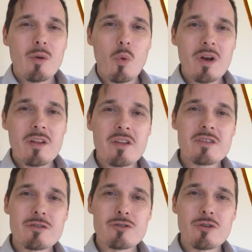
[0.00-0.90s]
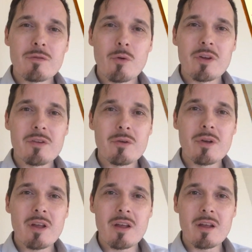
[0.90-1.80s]
One of the things you should avoid
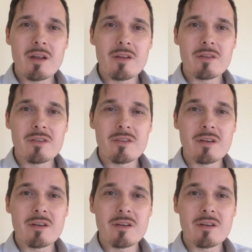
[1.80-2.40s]
doing is